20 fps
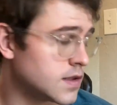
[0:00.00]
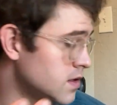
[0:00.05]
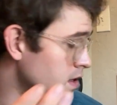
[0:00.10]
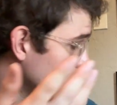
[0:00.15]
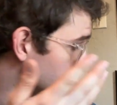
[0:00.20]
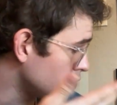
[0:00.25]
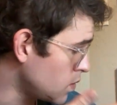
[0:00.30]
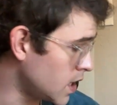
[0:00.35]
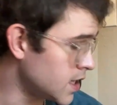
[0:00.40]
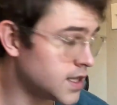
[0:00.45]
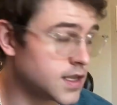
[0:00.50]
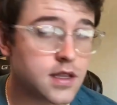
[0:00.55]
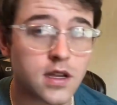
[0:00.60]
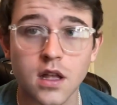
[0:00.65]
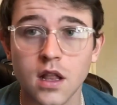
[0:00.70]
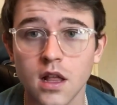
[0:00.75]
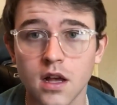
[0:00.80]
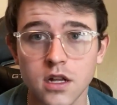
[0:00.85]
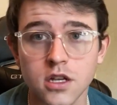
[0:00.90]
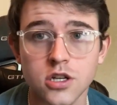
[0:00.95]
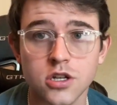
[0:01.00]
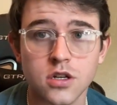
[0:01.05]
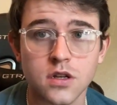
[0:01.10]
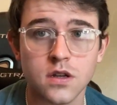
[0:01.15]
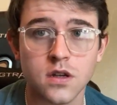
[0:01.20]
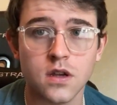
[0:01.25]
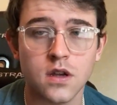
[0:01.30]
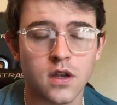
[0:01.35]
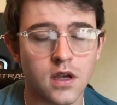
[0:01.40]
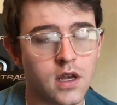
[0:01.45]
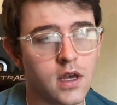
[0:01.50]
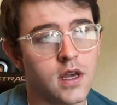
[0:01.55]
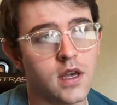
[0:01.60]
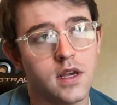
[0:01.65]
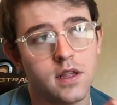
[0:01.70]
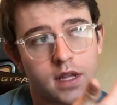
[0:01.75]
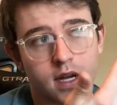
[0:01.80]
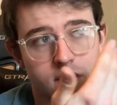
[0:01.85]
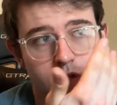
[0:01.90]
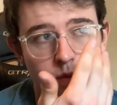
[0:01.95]
So that's why I did the clutch.
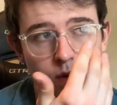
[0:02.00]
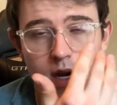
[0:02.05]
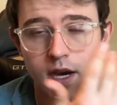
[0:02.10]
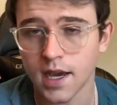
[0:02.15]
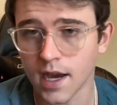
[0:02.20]
That's why